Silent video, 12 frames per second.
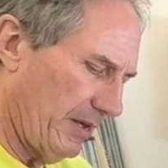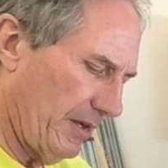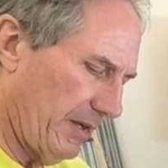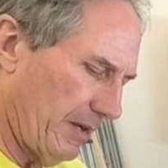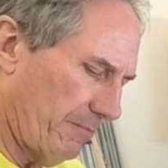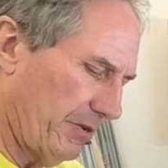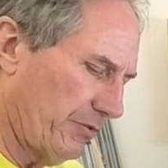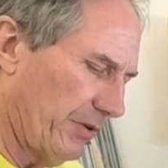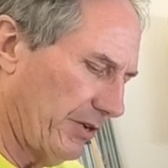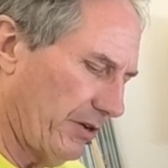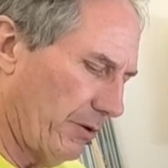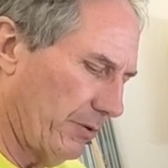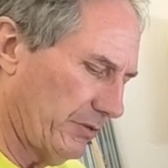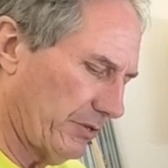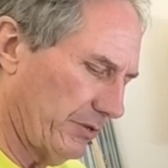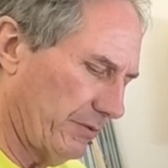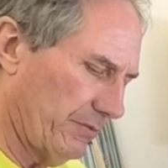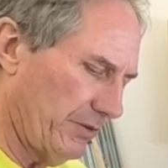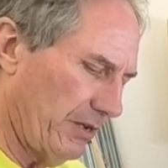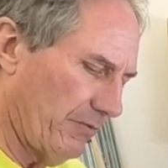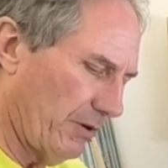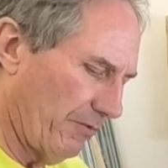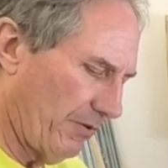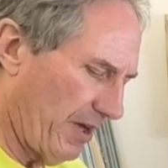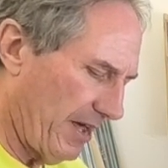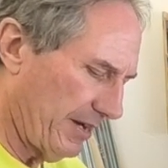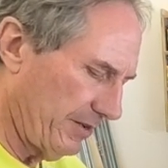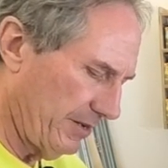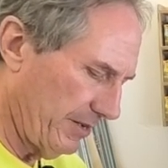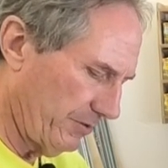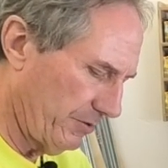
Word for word: Eh, between coats and even overnight it,